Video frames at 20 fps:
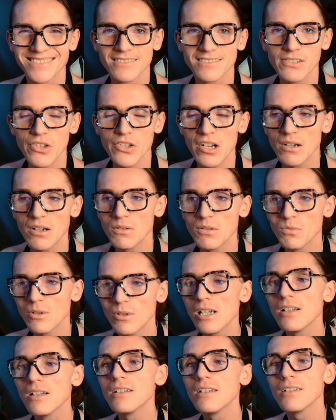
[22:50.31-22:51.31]

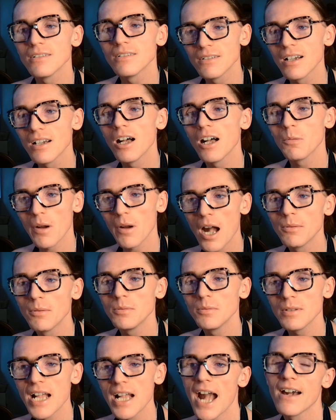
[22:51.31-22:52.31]
So I'll
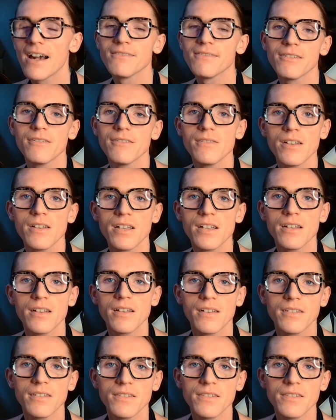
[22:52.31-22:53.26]
probably have a